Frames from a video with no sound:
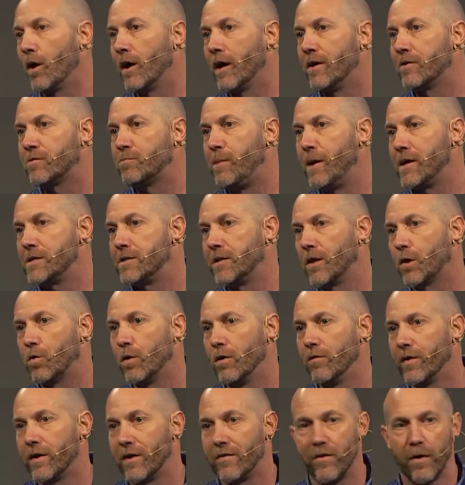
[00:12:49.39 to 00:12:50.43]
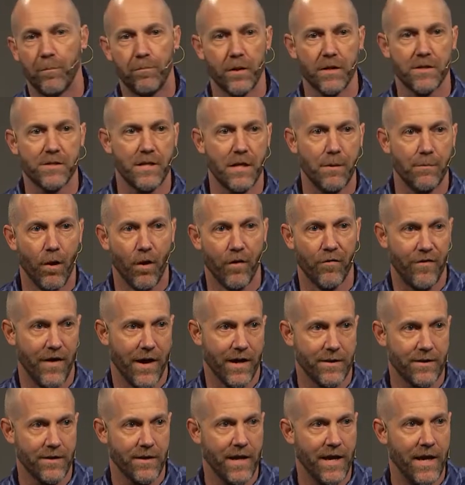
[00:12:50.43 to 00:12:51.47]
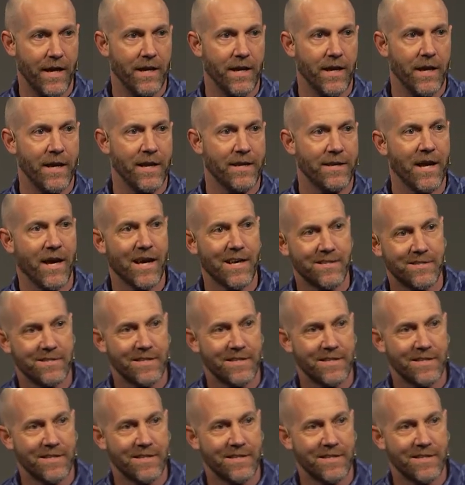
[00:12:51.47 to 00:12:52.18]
It's basically the equivalent of a placebo effect. It does